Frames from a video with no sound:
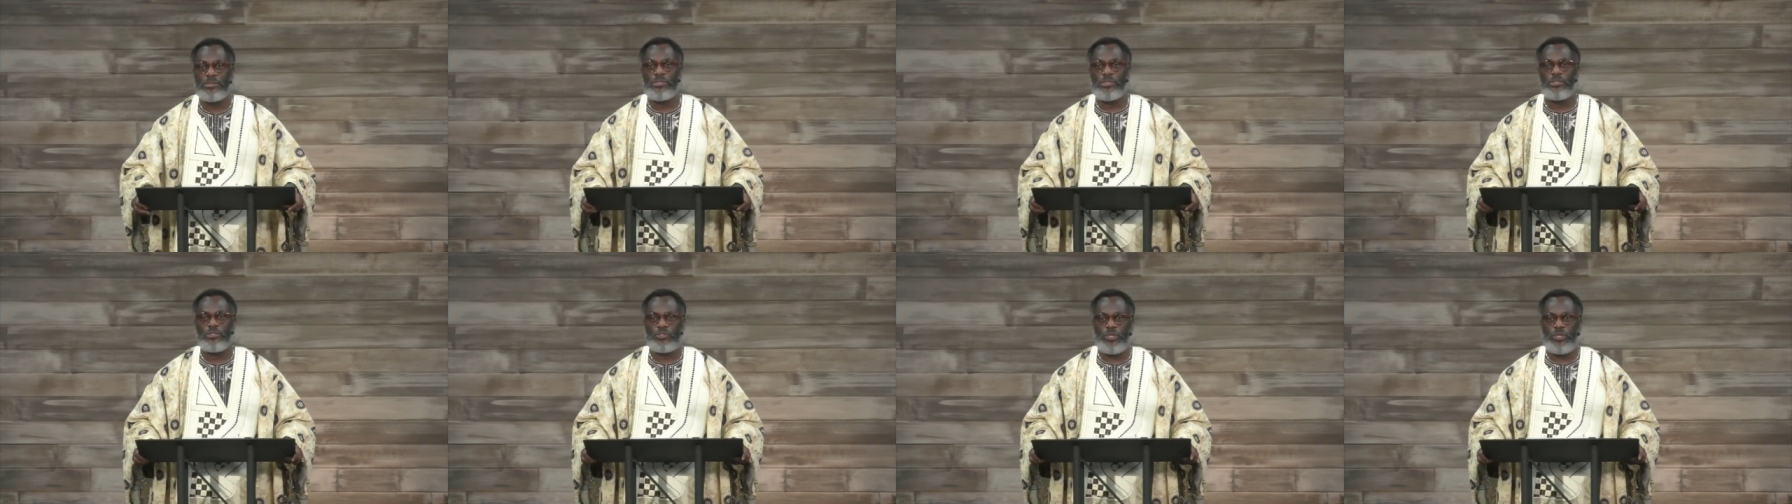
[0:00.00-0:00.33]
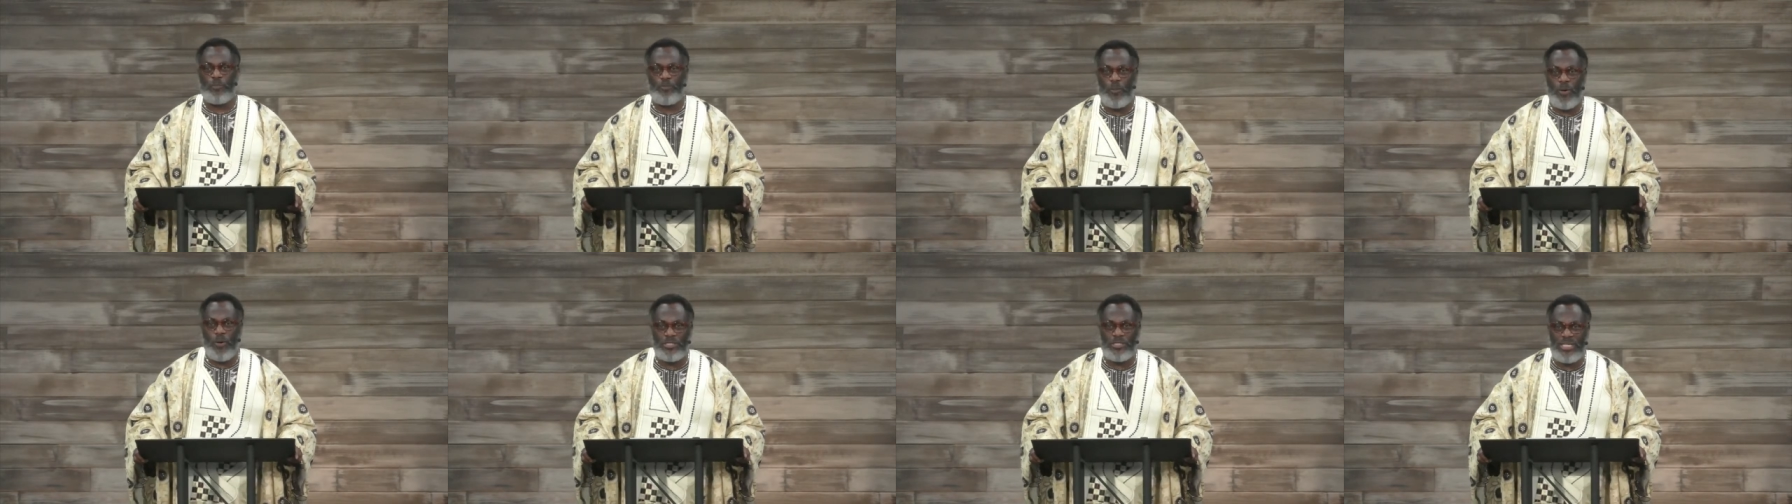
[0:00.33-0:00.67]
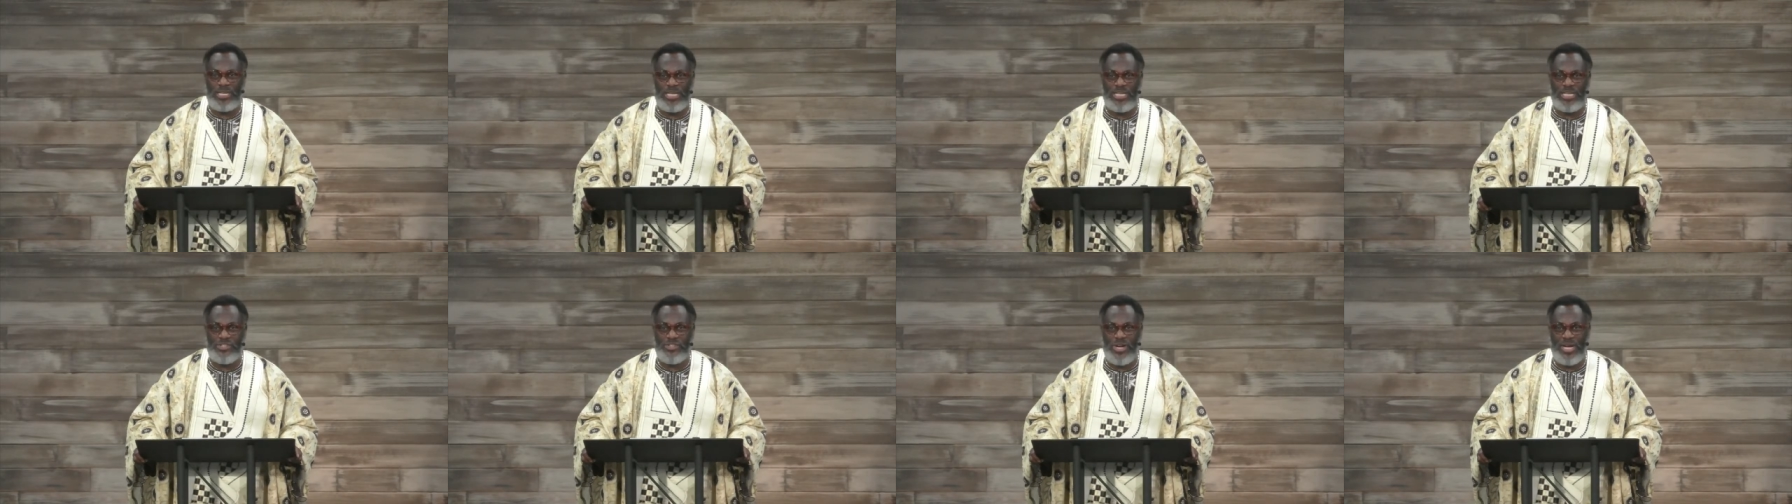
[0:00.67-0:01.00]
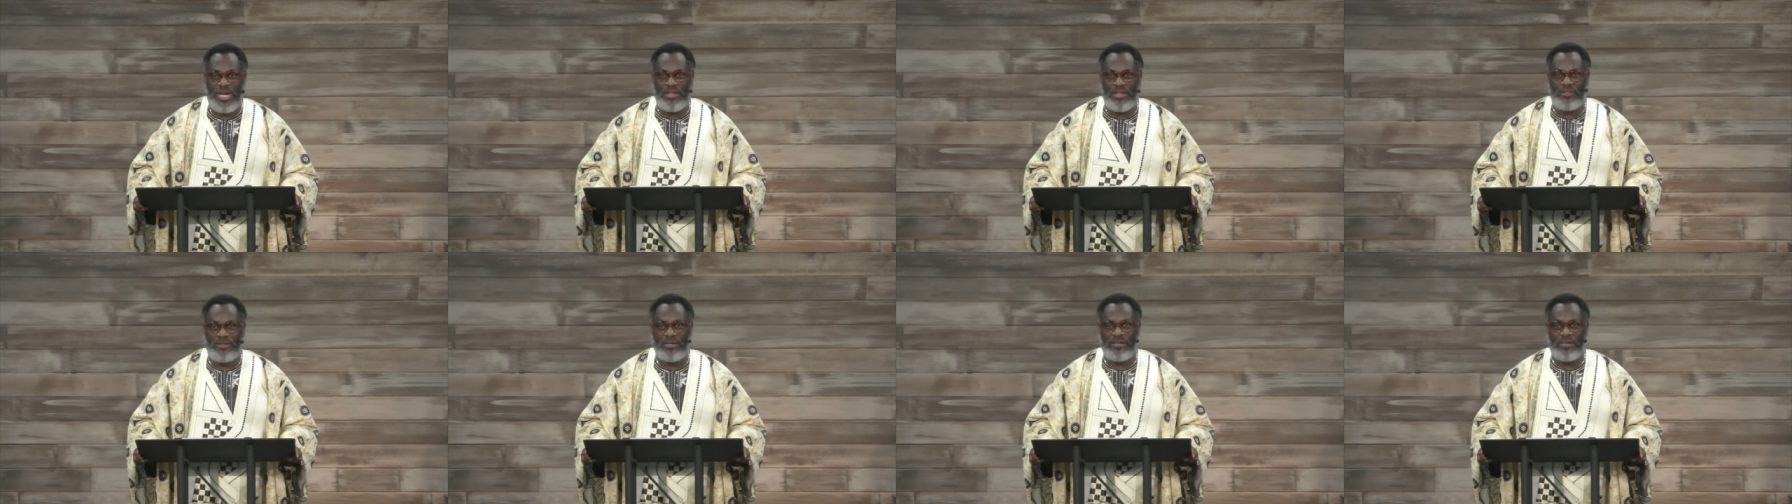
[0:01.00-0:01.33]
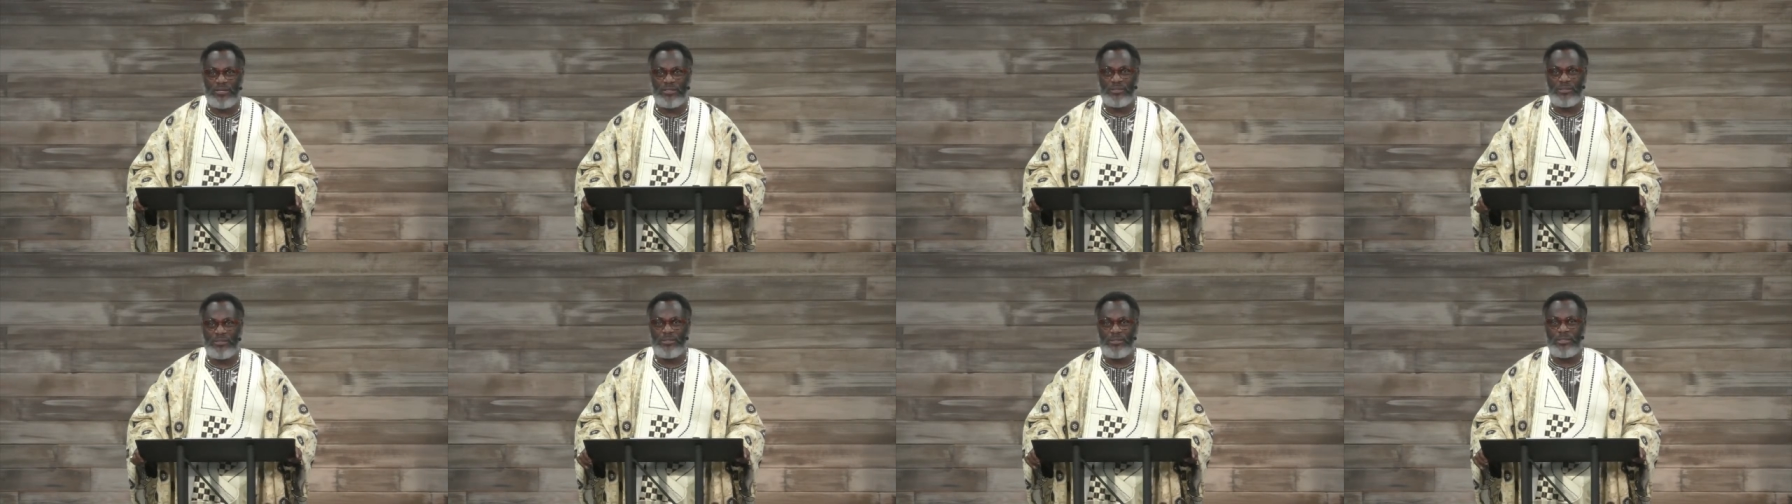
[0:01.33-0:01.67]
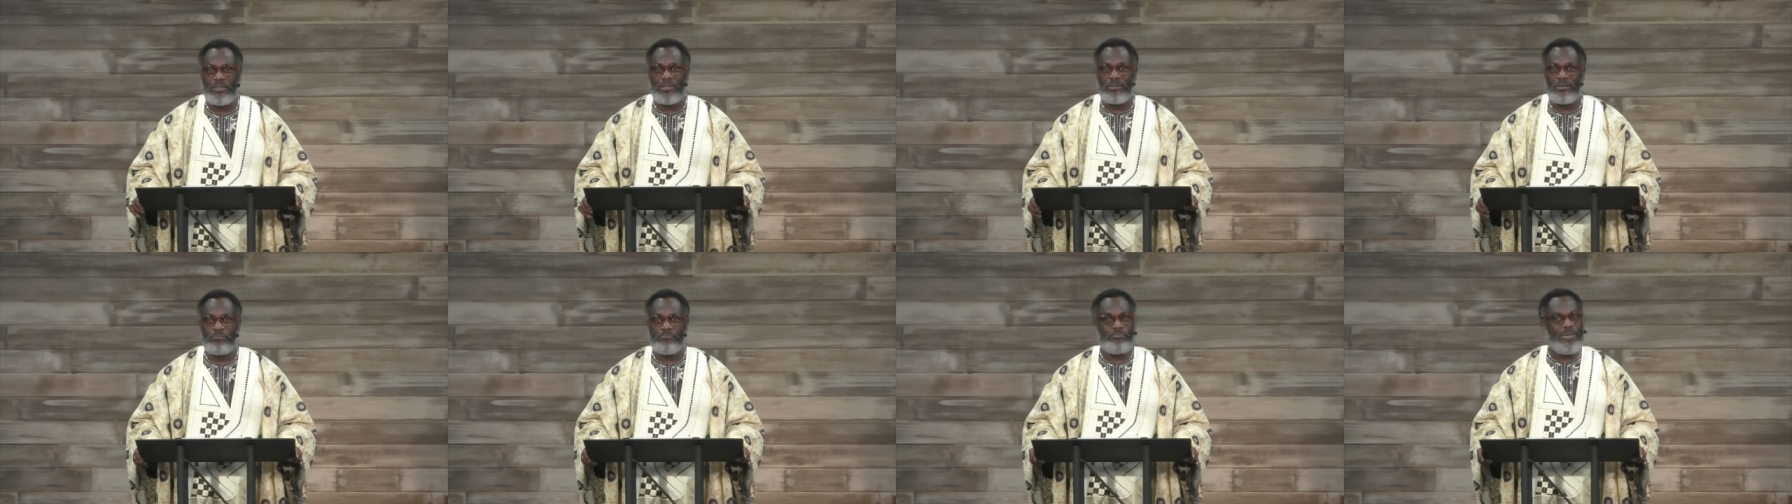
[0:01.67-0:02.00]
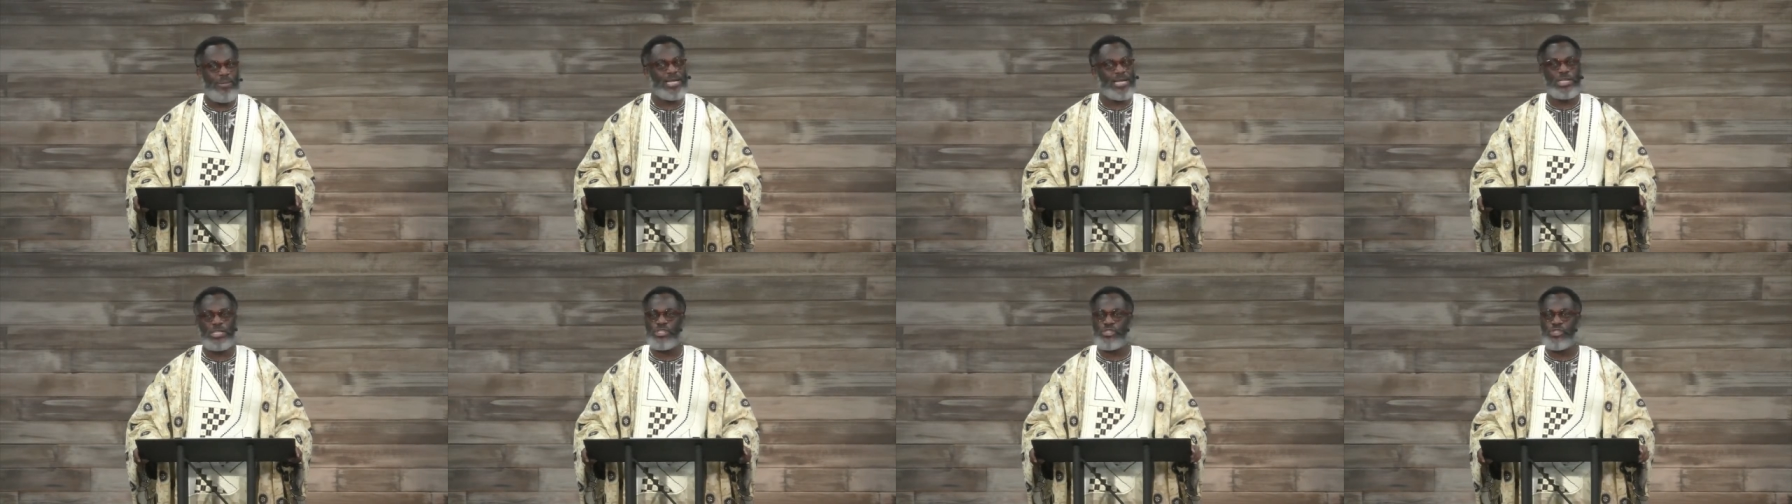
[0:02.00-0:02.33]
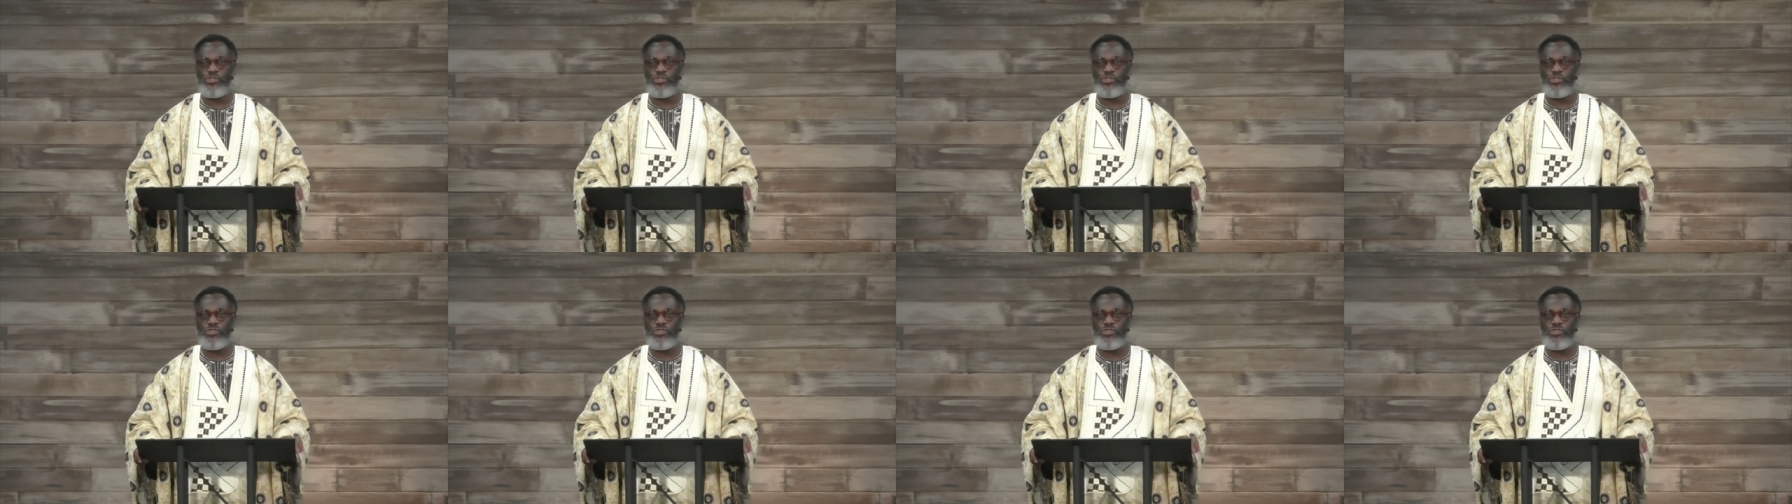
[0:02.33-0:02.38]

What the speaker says: supporting each other, making